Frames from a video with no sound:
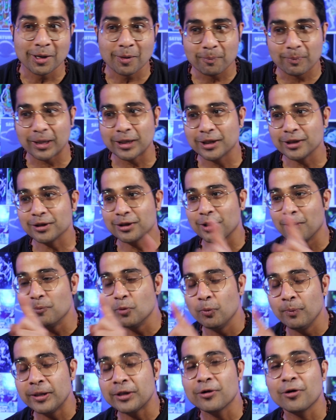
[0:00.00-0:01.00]
But the
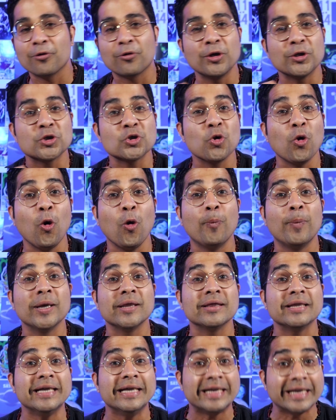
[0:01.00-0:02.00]
moment you're going to
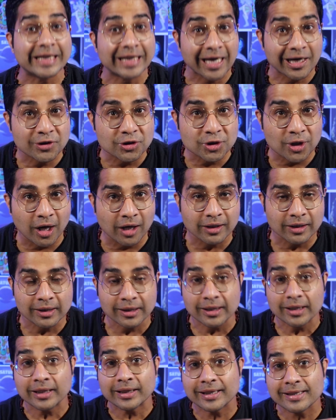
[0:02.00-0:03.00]
open the D9 chart,
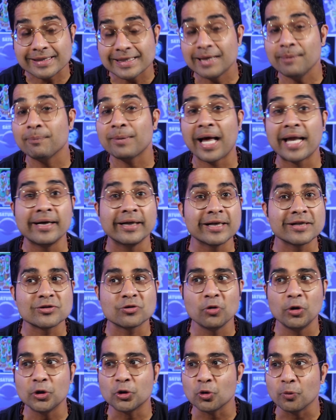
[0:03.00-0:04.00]
the same planet is
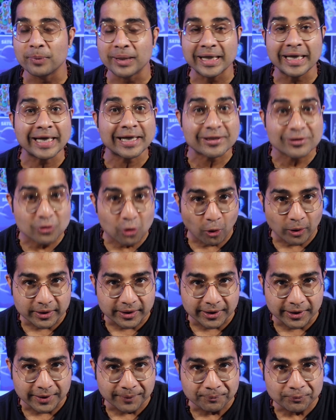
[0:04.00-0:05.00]
going to be
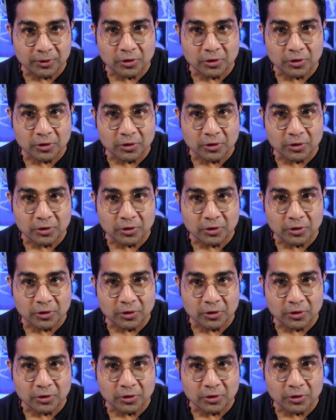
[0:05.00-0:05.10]
exalted.